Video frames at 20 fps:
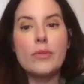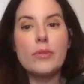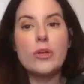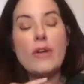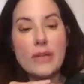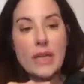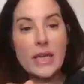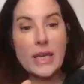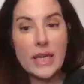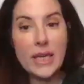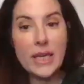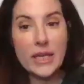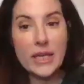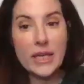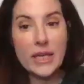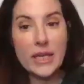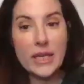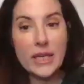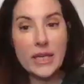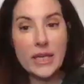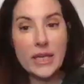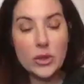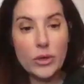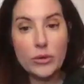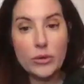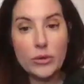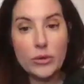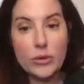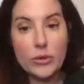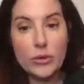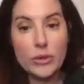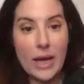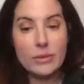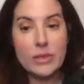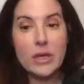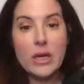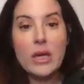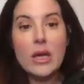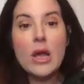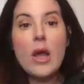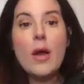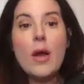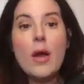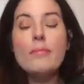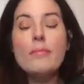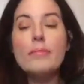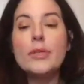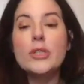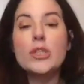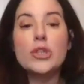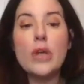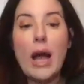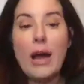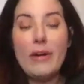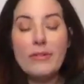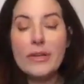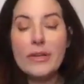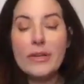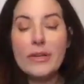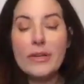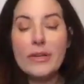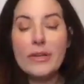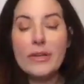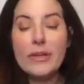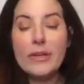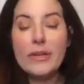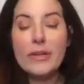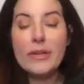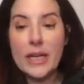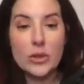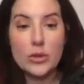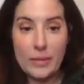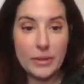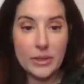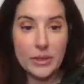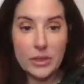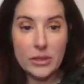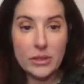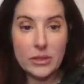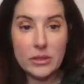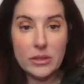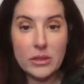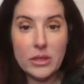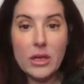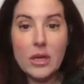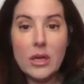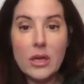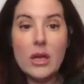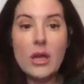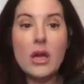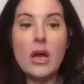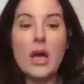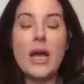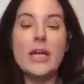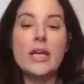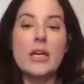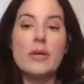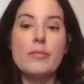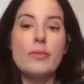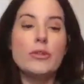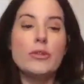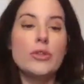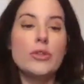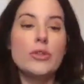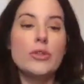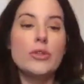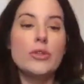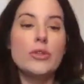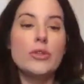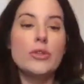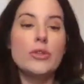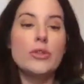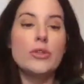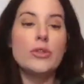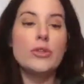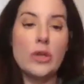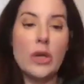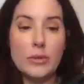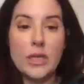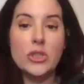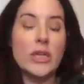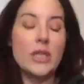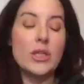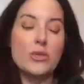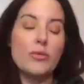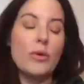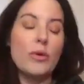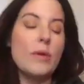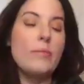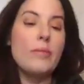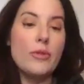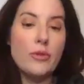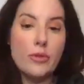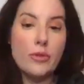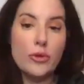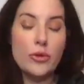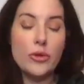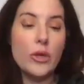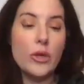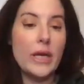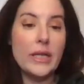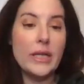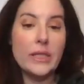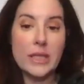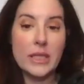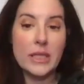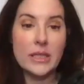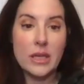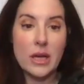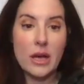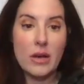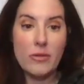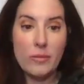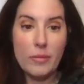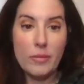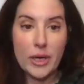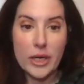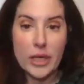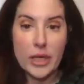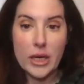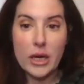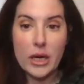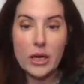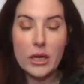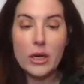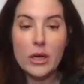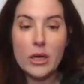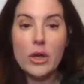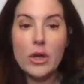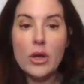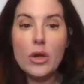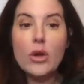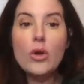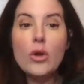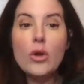trafficking kids during those times. But trafficking on school campuses and commercial sexual exploitation is rampant through the United States of America.